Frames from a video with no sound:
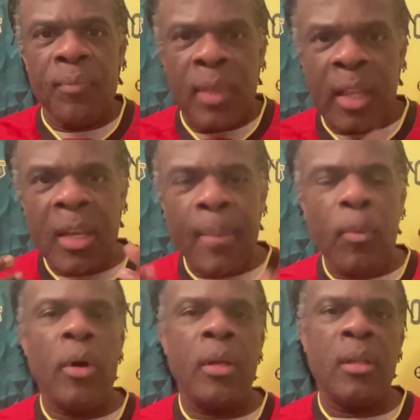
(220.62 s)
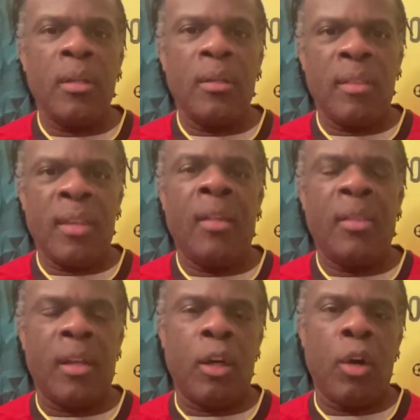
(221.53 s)
The number one thing
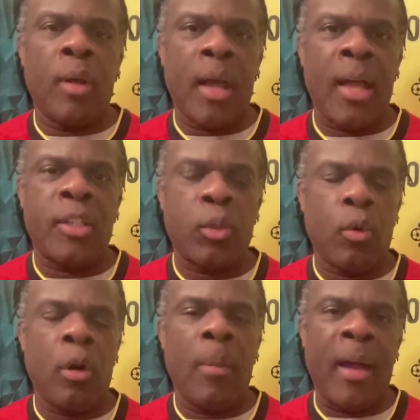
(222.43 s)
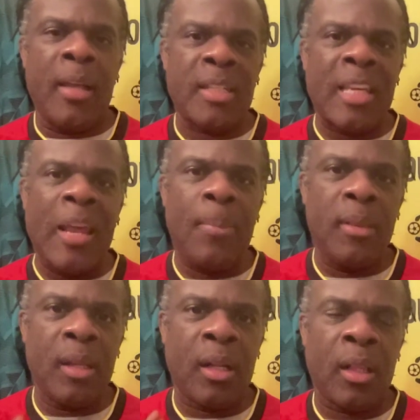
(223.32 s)
that an owner has to worry about is
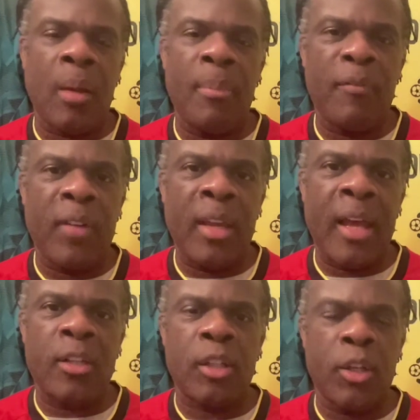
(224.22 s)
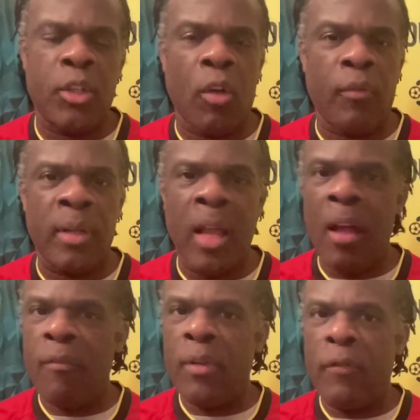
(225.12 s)
keeping the club financially solvent.
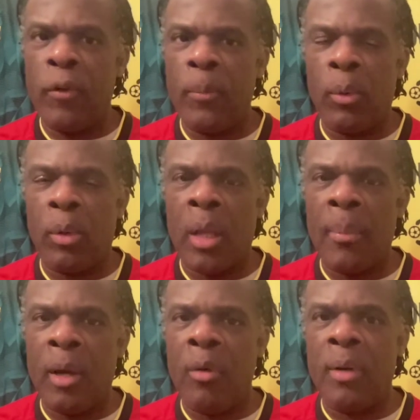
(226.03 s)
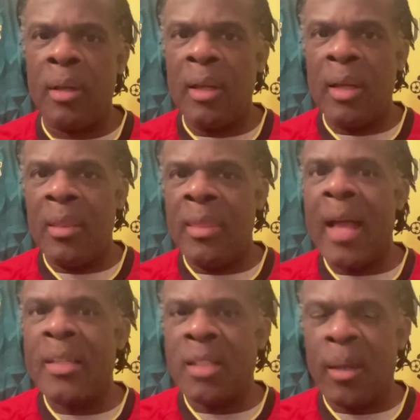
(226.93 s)
Every football club owner,
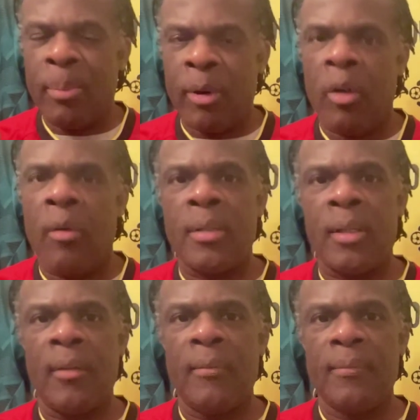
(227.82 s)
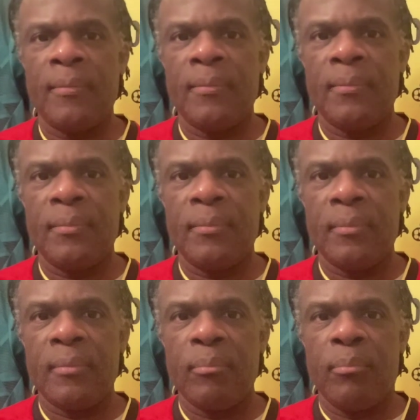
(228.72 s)
that's their priority.
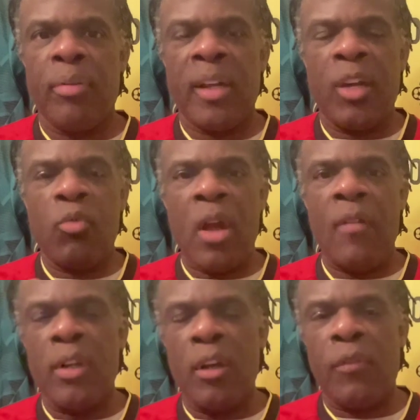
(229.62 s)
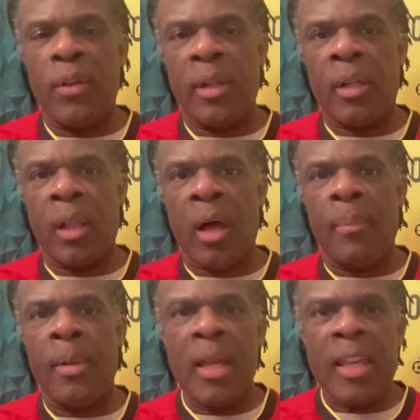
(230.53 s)
Bring in revenue for the
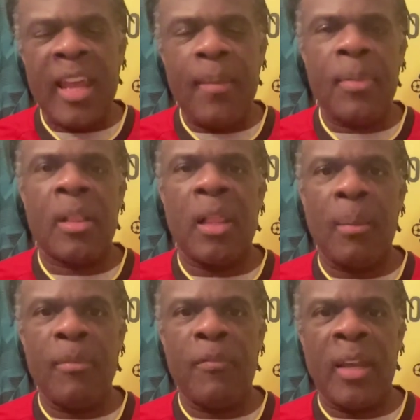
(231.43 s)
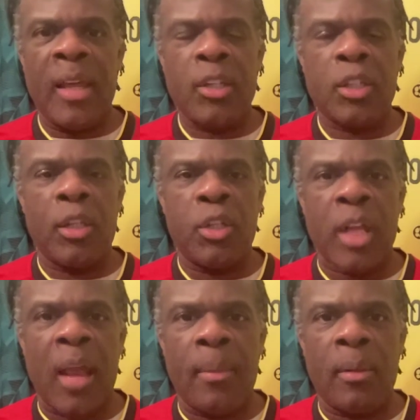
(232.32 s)
club, keep the club financially
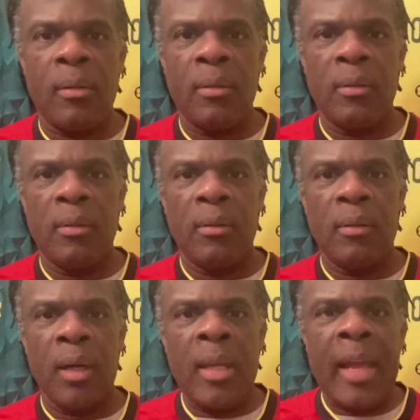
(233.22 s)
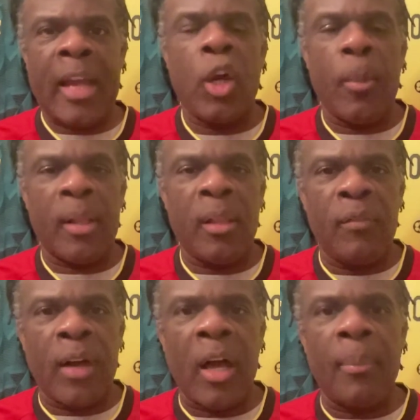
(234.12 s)
stable and economically
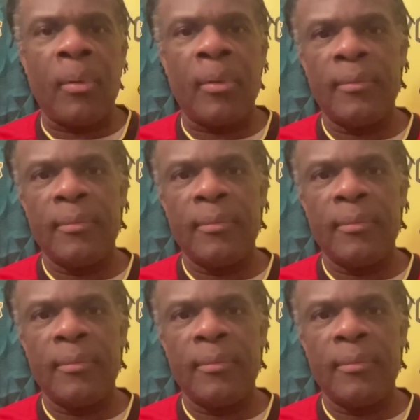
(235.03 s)
viable.